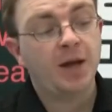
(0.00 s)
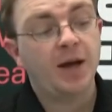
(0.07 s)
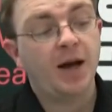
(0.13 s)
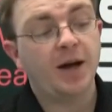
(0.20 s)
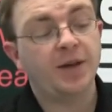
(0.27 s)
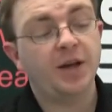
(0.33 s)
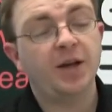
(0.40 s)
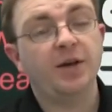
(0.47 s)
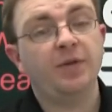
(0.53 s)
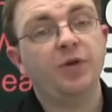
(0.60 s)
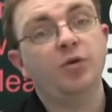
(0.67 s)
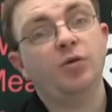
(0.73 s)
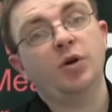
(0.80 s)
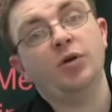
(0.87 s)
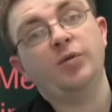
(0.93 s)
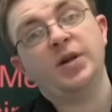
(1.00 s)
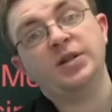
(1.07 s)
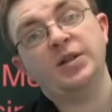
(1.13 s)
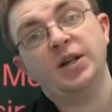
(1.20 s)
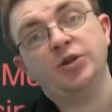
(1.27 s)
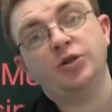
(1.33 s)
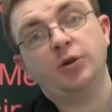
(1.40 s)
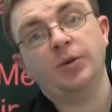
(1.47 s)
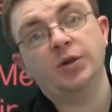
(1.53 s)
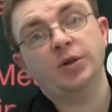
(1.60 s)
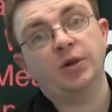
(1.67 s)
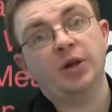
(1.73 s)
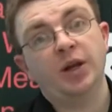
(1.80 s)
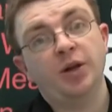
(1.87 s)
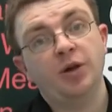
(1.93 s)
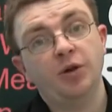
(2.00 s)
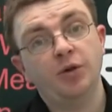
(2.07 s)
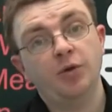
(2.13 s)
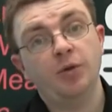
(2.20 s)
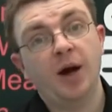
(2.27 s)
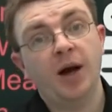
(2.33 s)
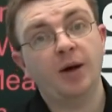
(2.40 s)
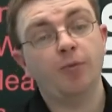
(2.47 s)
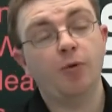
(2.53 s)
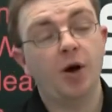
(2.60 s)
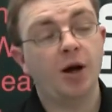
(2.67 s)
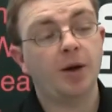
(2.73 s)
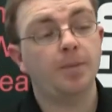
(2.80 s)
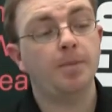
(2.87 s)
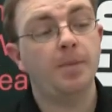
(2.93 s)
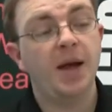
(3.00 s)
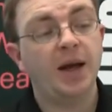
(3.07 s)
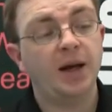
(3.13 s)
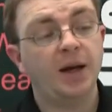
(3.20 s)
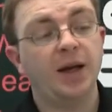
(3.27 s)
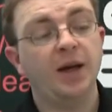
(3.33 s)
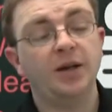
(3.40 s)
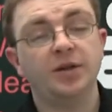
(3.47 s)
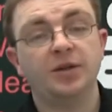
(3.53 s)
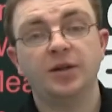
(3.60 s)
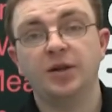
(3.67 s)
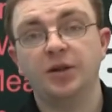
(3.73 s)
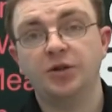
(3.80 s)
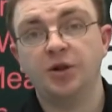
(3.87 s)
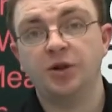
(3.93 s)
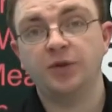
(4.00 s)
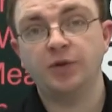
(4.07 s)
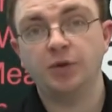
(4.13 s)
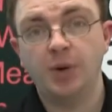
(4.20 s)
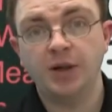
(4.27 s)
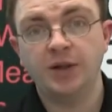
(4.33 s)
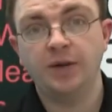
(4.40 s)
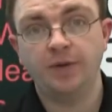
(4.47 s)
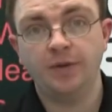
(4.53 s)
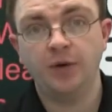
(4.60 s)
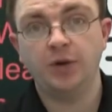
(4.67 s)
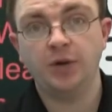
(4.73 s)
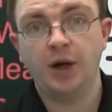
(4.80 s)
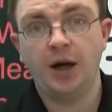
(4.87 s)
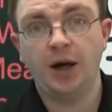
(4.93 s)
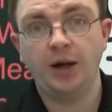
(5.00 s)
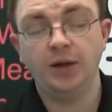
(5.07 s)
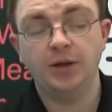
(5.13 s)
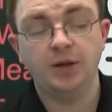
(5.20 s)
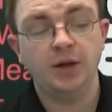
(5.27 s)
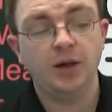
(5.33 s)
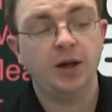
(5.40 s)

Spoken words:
I think if you were a residential window cleaner who had work mainly at the sort of 20-foot height,